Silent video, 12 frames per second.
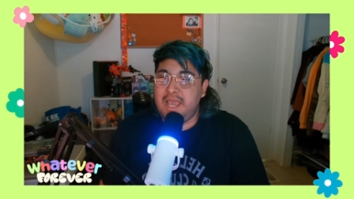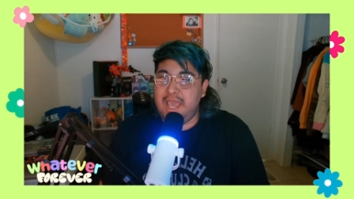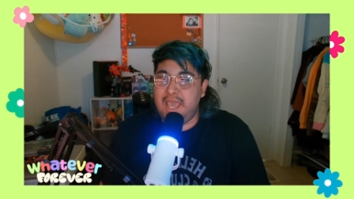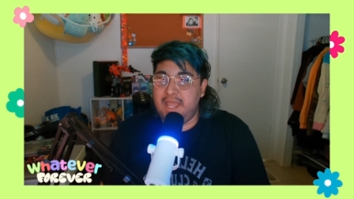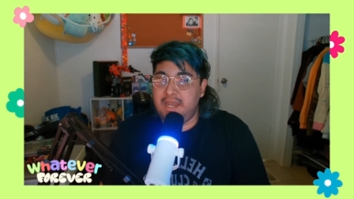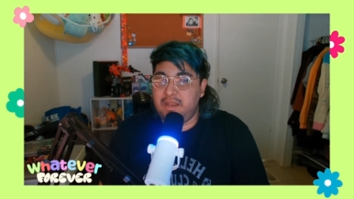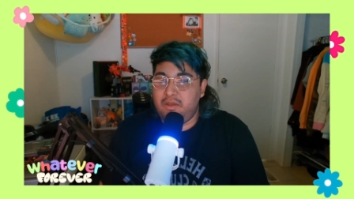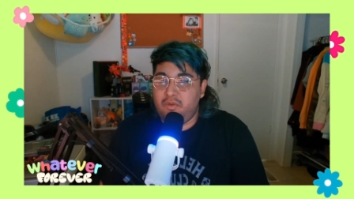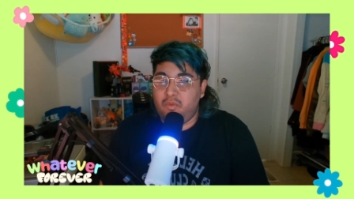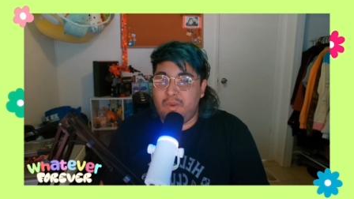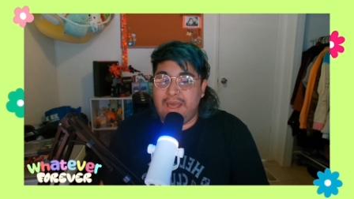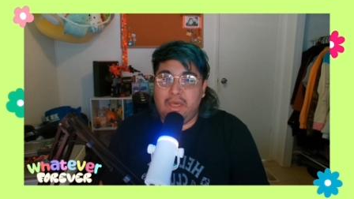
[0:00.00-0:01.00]
and
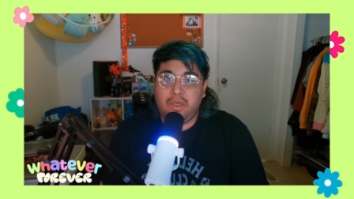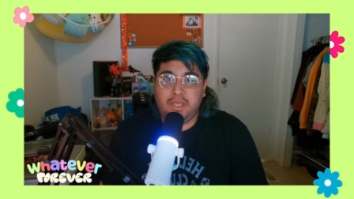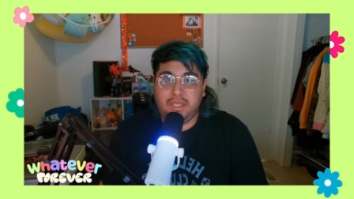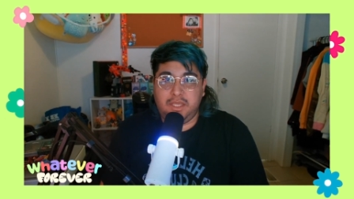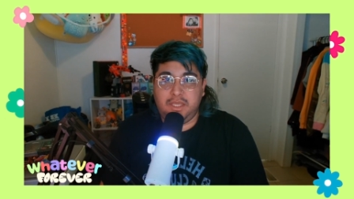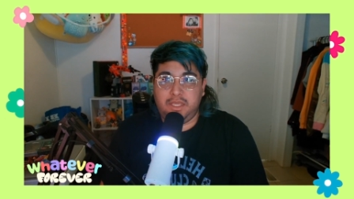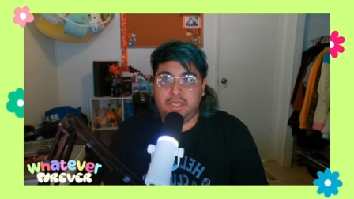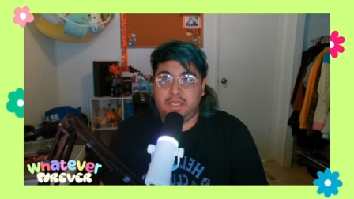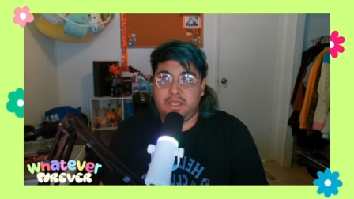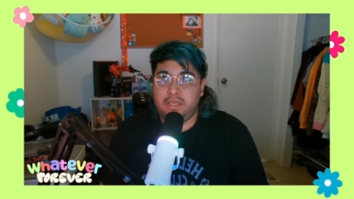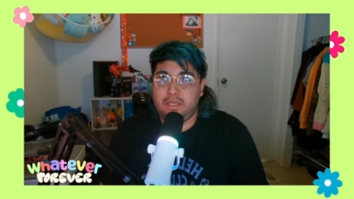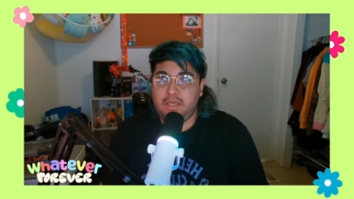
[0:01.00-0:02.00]
while he
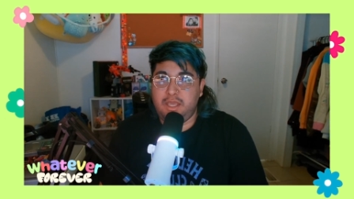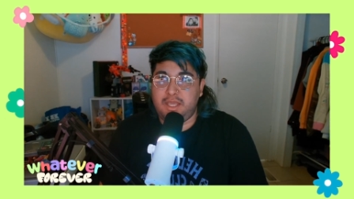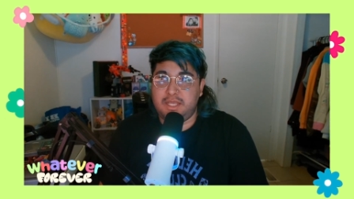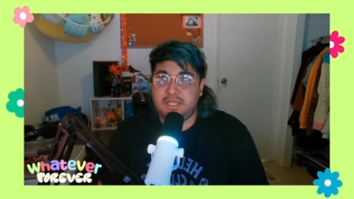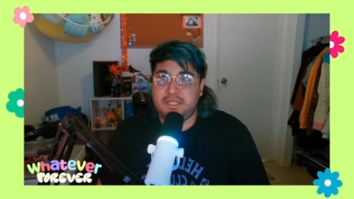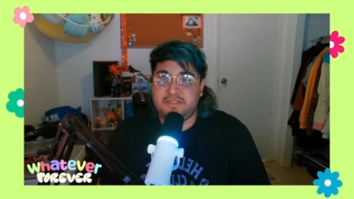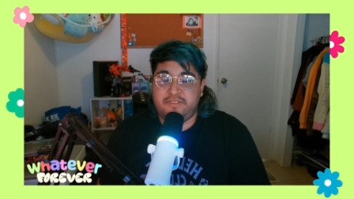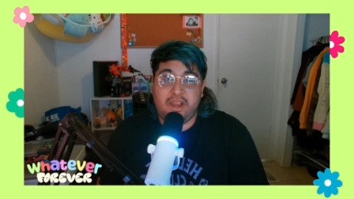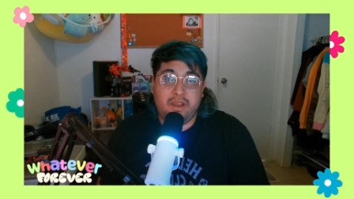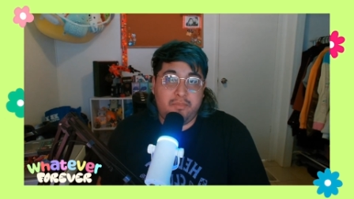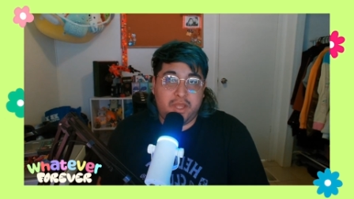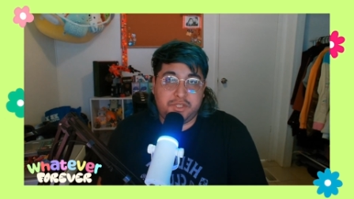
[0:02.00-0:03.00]
is
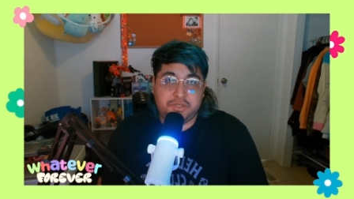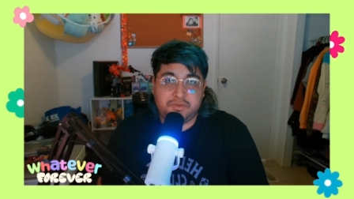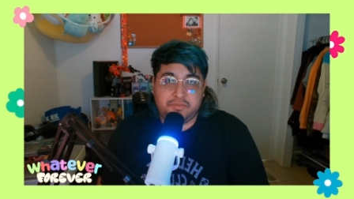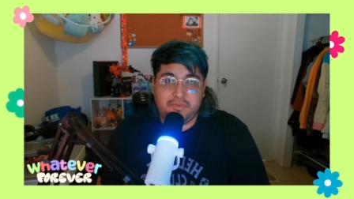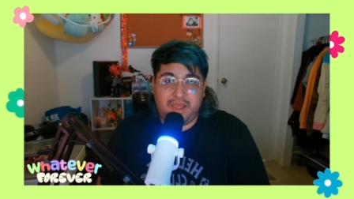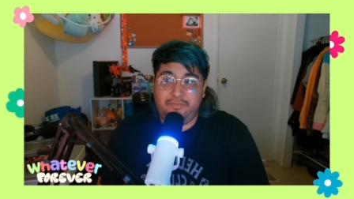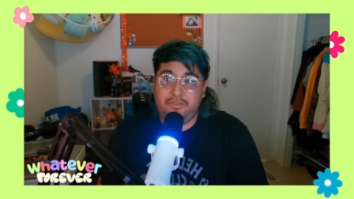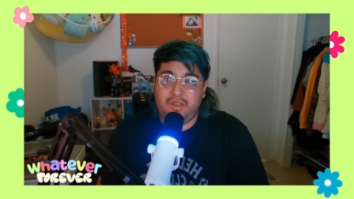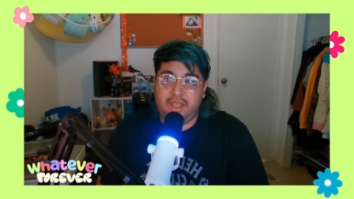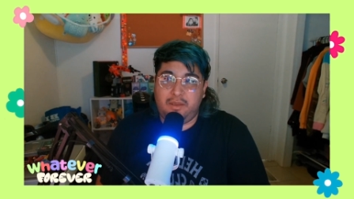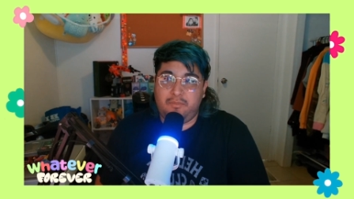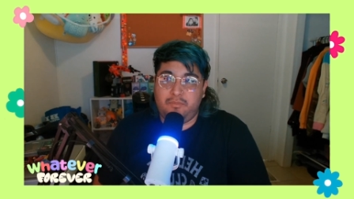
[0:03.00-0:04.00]
very much i feel
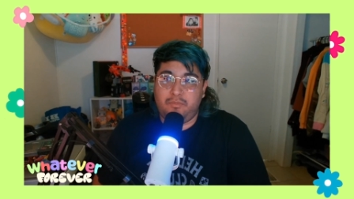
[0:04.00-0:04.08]
like